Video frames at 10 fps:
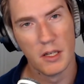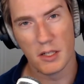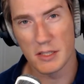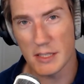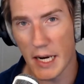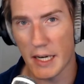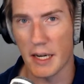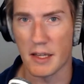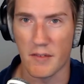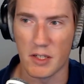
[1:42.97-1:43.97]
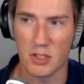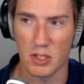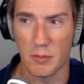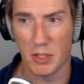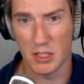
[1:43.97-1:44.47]
You'll stagnate
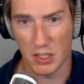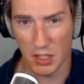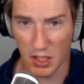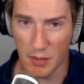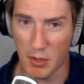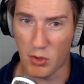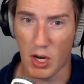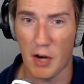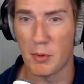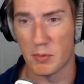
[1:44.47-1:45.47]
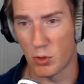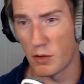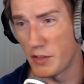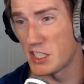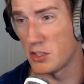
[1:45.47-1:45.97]
eventually because there's a limit to how much more
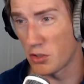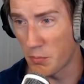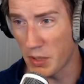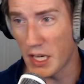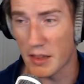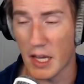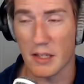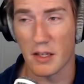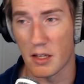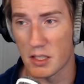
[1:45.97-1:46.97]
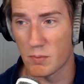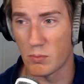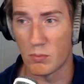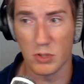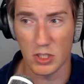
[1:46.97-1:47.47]
efficient you can be at that, and then it's
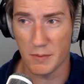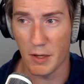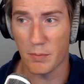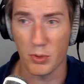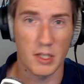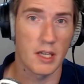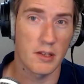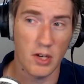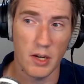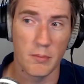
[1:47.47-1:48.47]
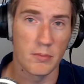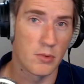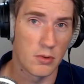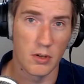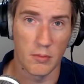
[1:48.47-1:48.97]
just about putting in time
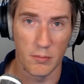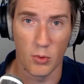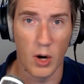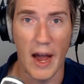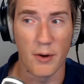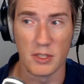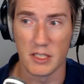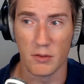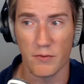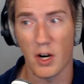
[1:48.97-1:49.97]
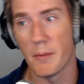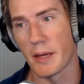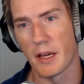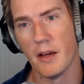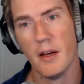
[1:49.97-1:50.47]
or more hours into
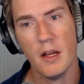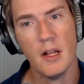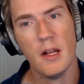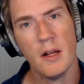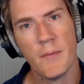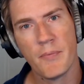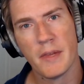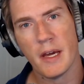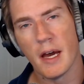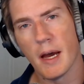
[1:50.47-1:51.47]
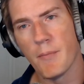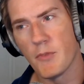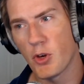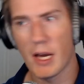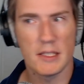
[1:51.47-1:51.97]
farming. Um,
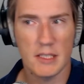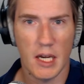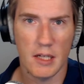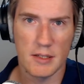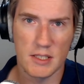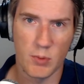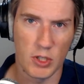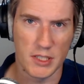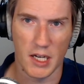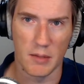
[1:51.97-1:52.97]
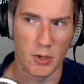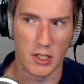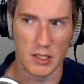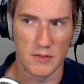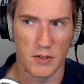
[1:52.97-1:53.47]
you can't scale in small scale
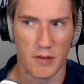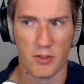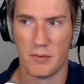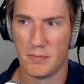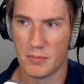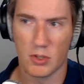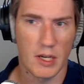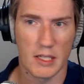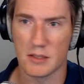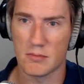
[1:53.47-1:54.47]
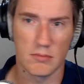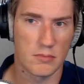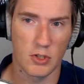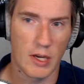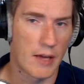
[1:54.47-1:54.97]
markets forever. You can't.
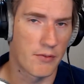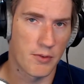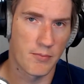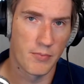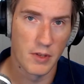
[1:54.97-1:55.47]
You can't.